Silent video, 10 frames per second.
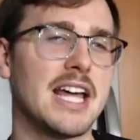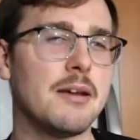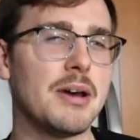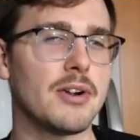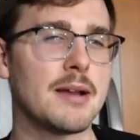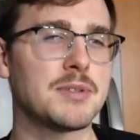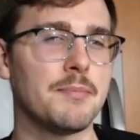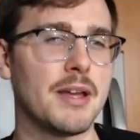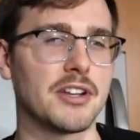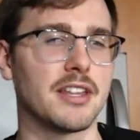that about wraps
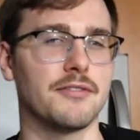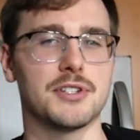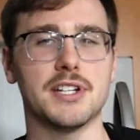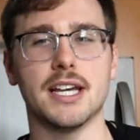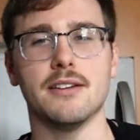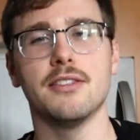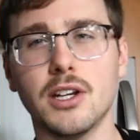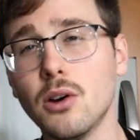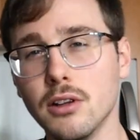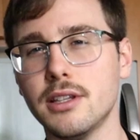up everything for today.
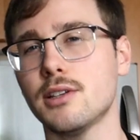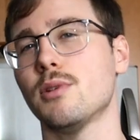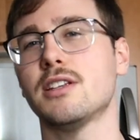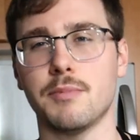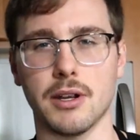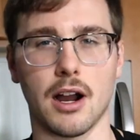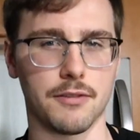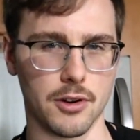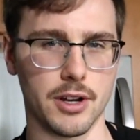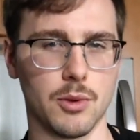The goal in this recipe
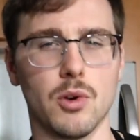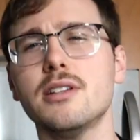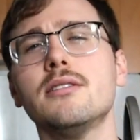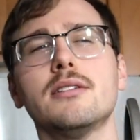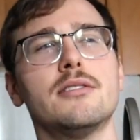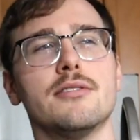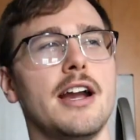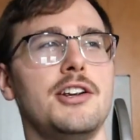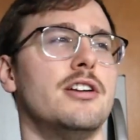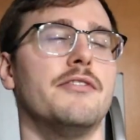off-roading wasn't the
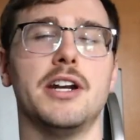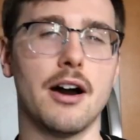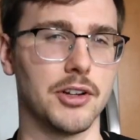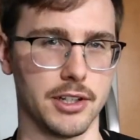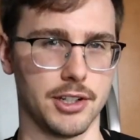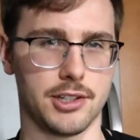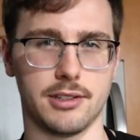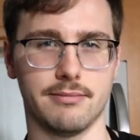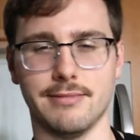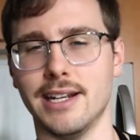creation of a novel
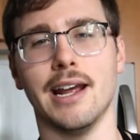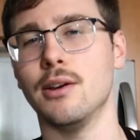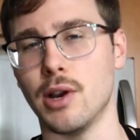dish in any